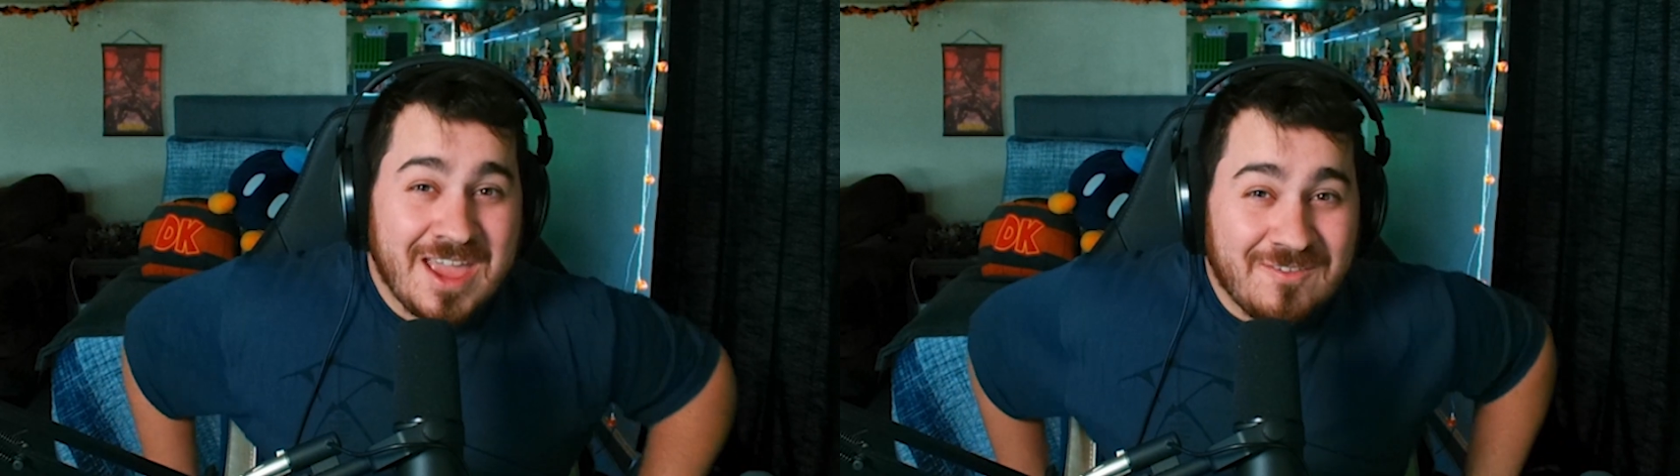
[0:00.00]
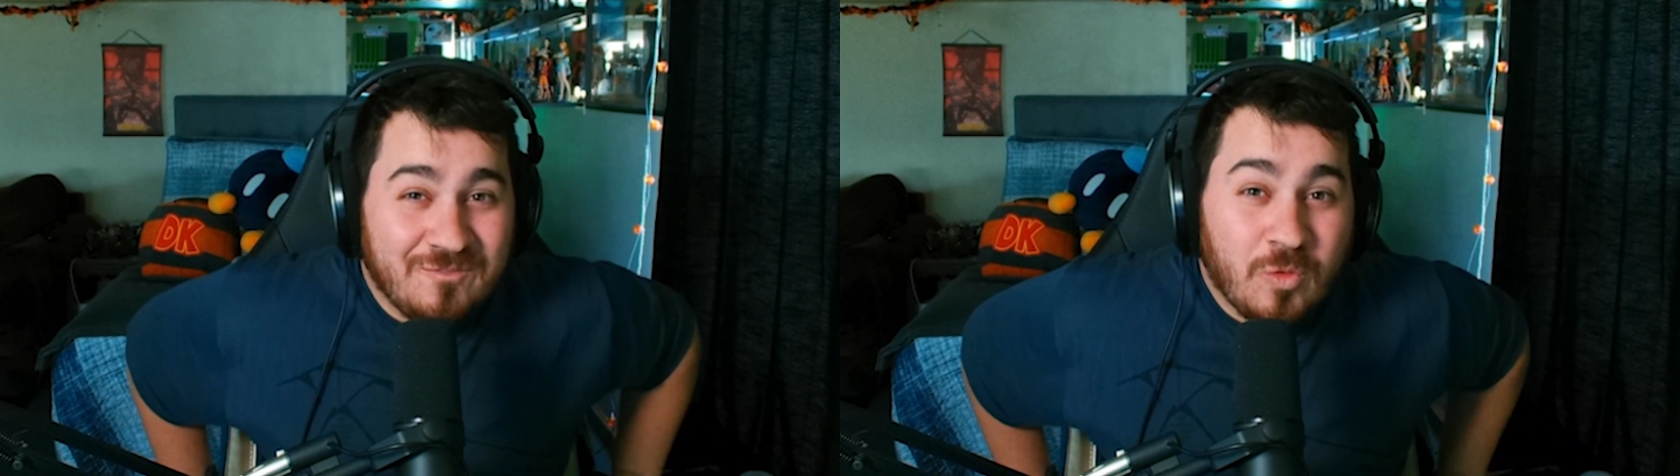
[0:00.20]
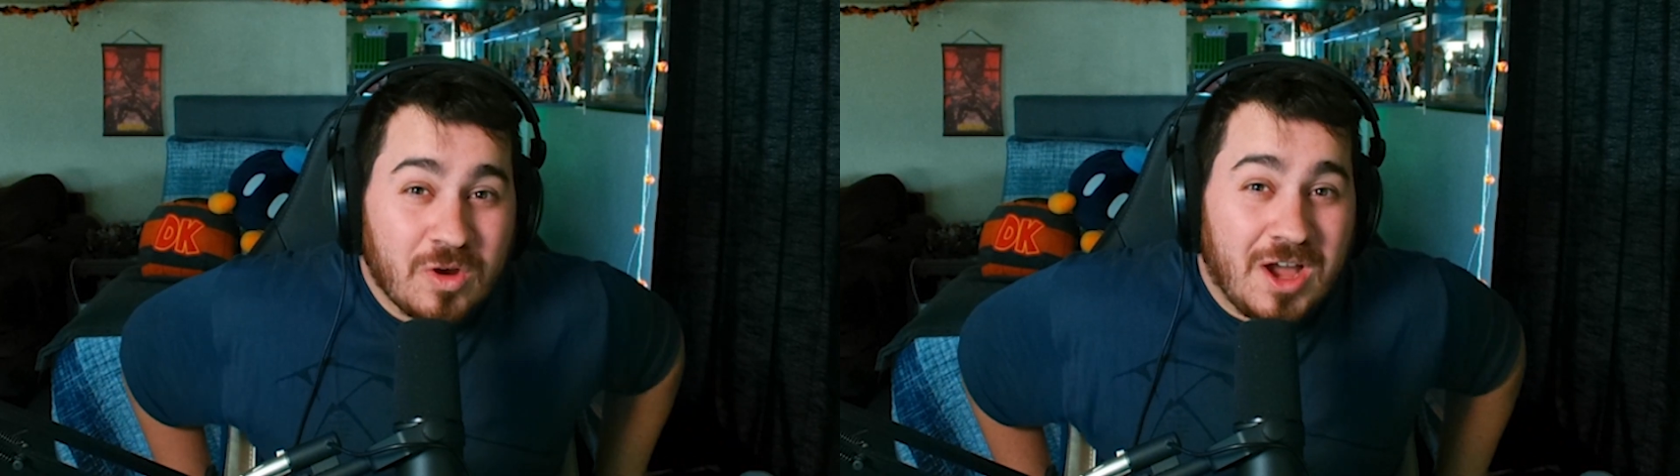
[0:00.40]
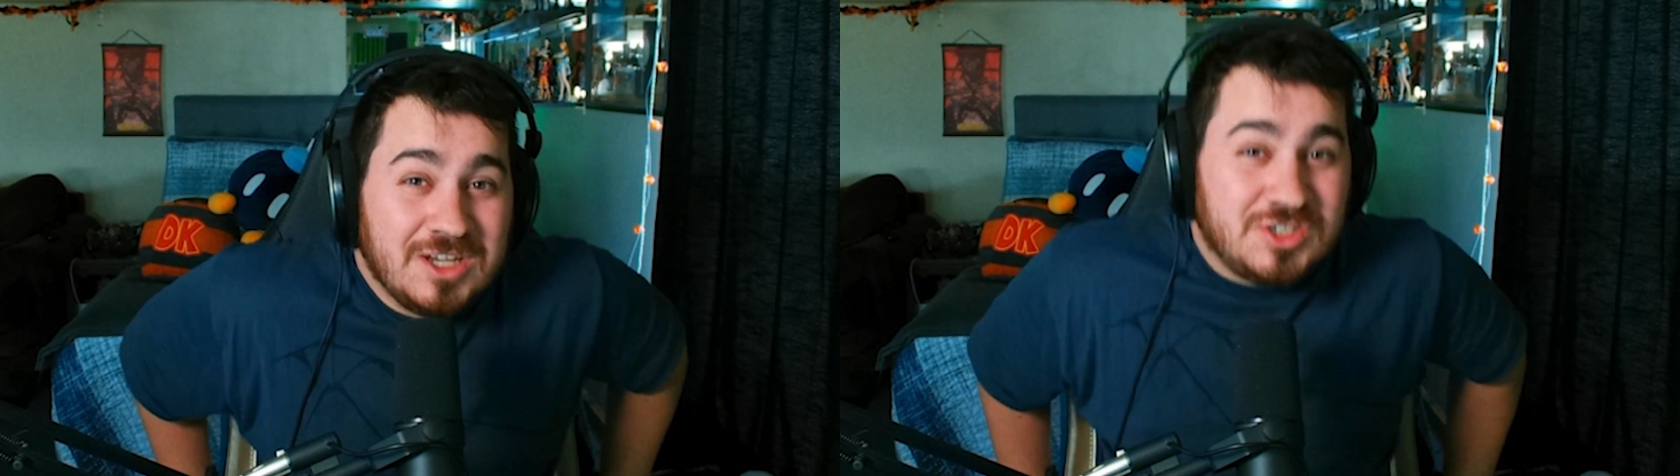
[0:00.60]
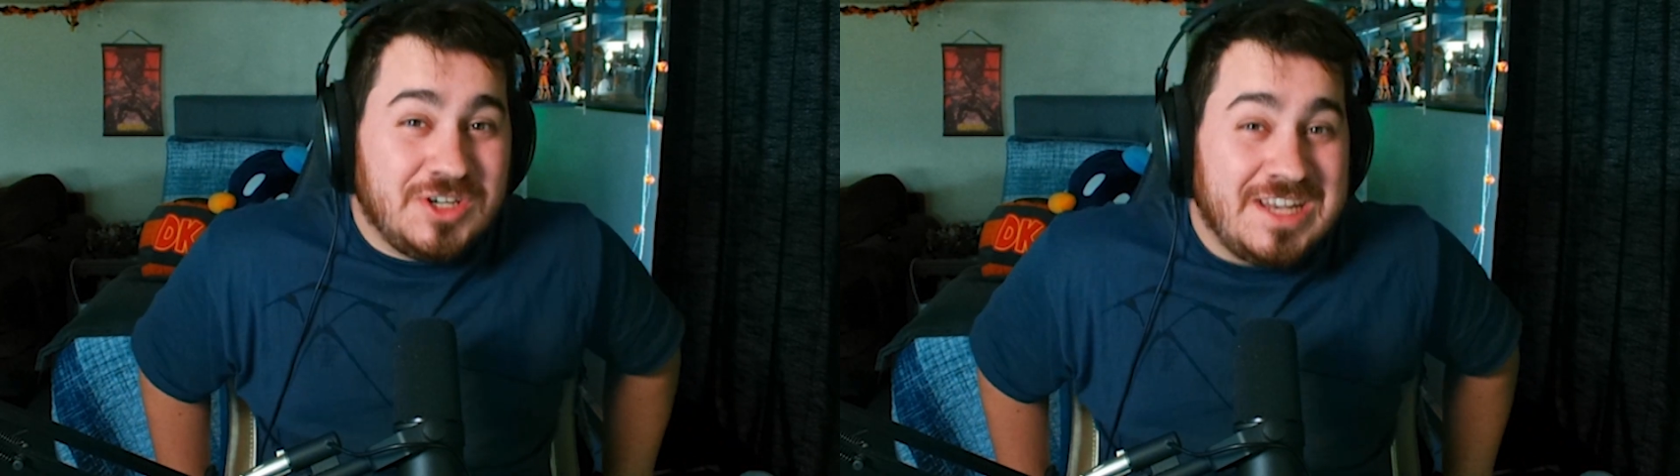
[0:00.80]
and
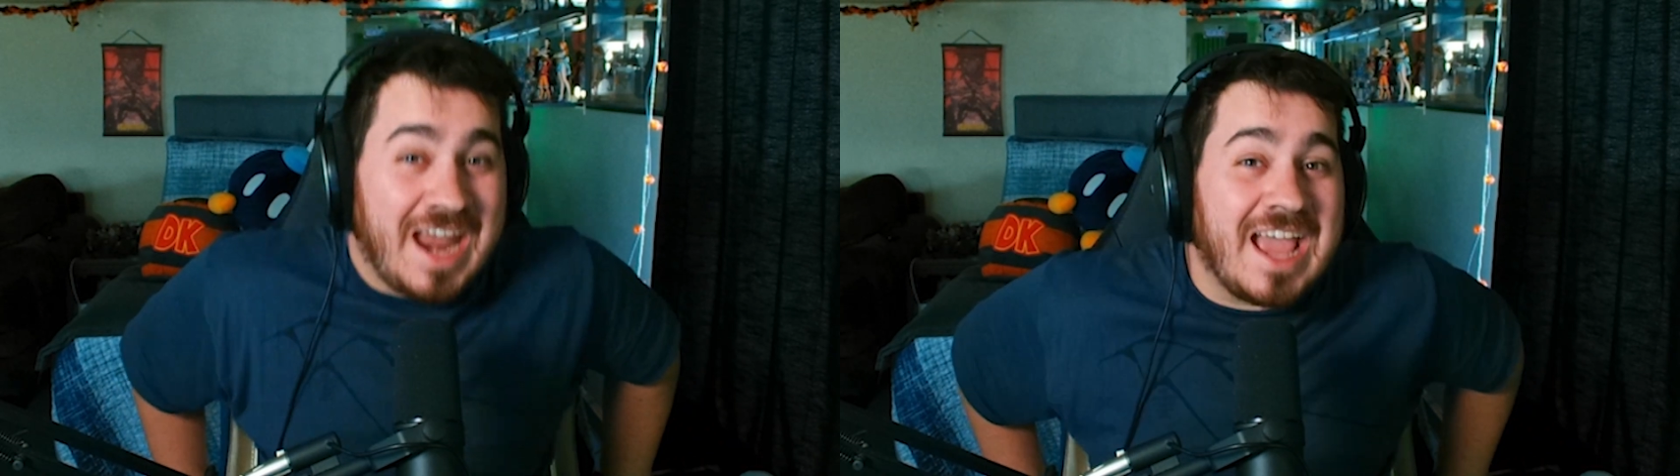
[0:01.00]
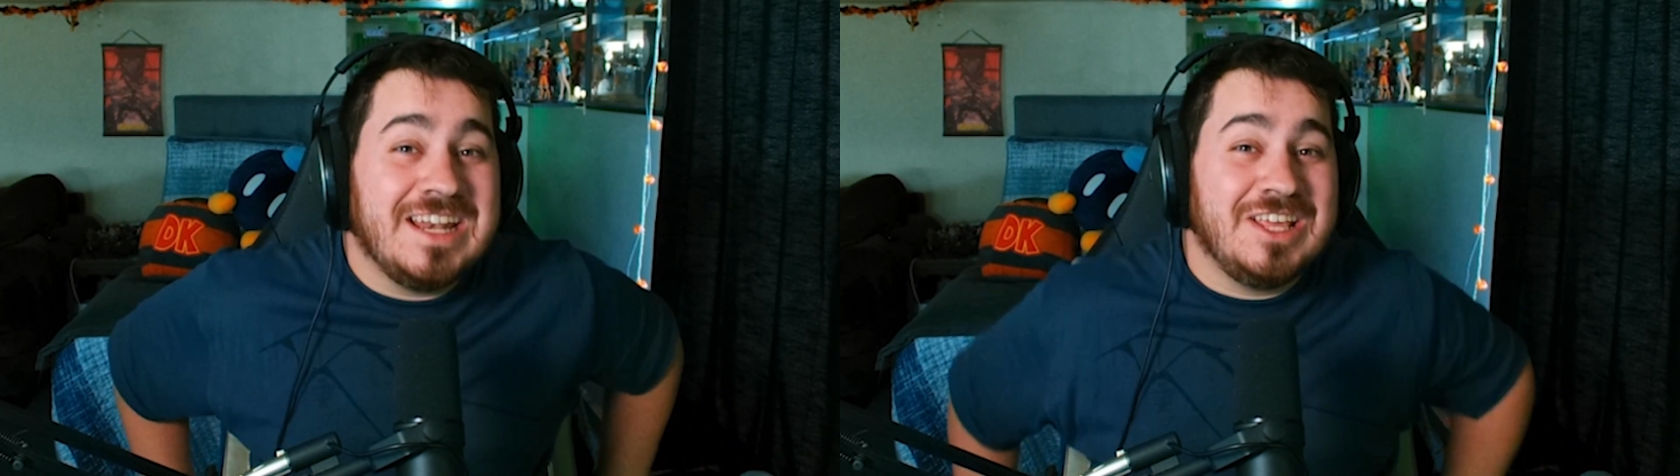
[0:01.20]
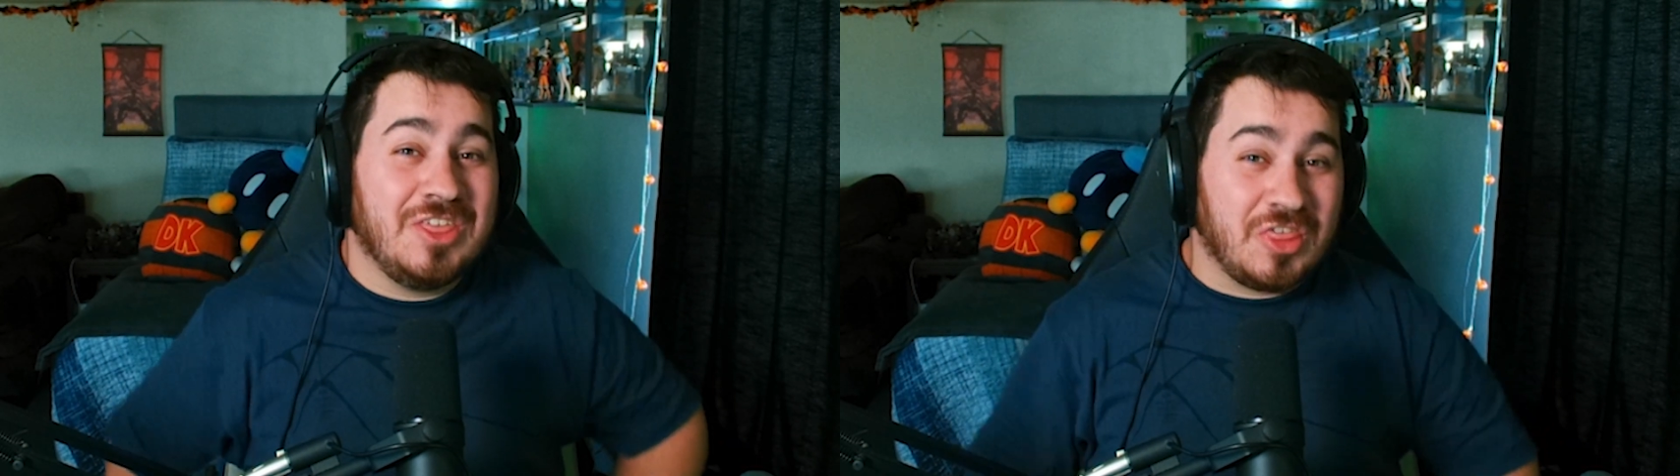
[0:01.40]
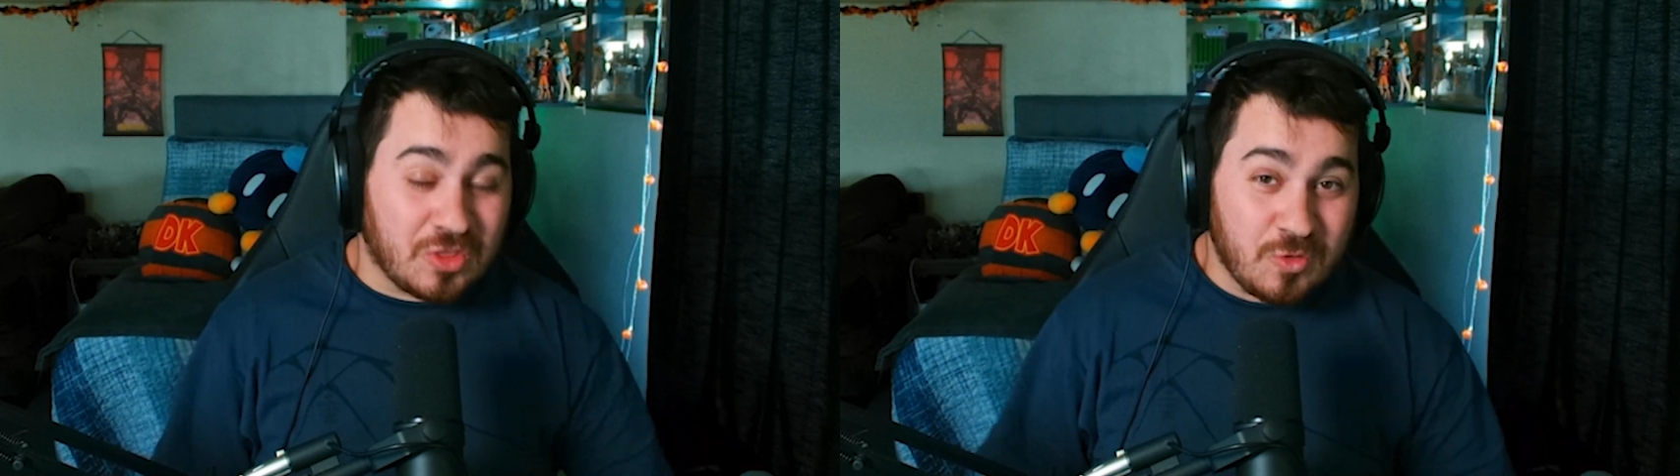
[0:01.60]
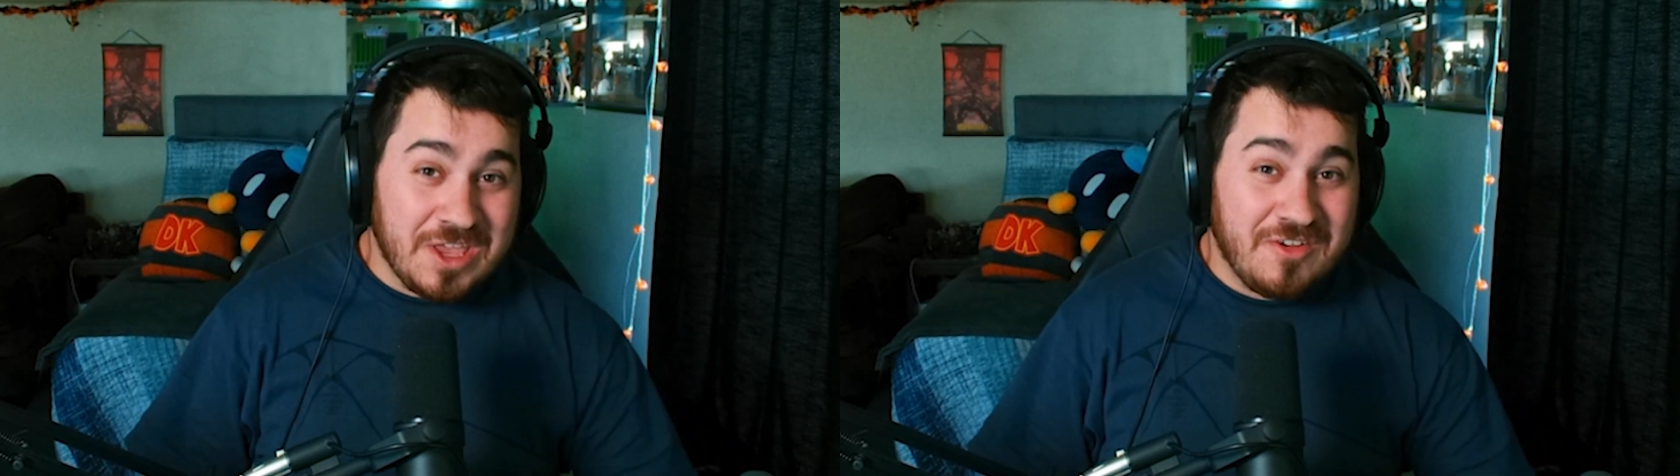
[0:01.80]

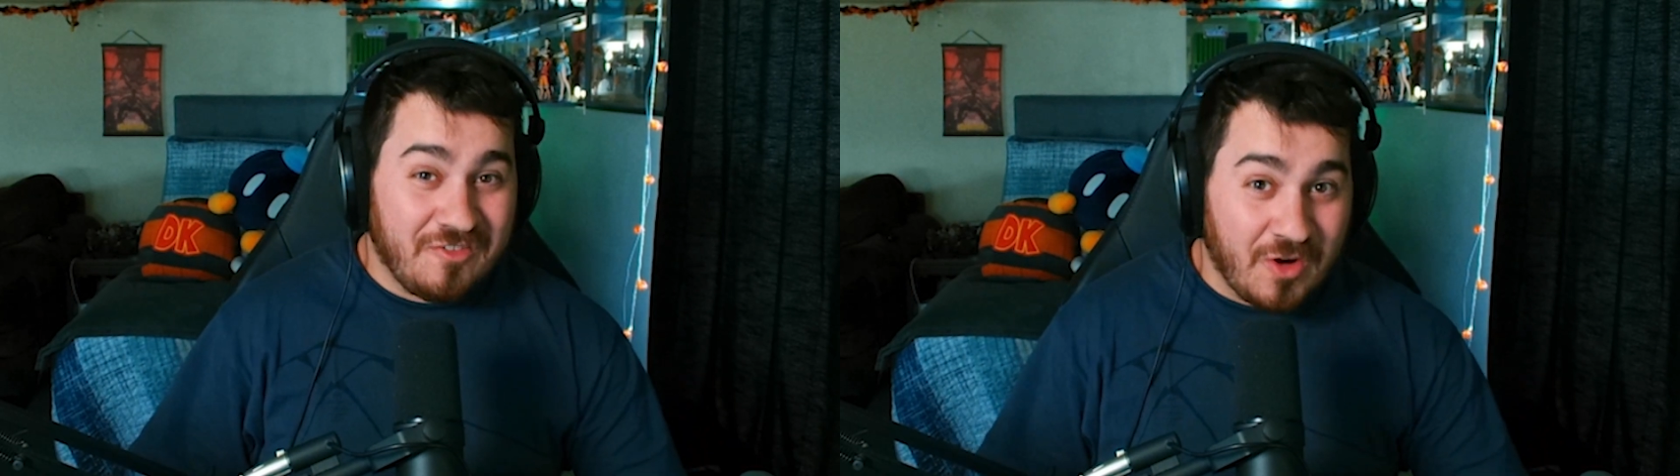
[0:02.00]
493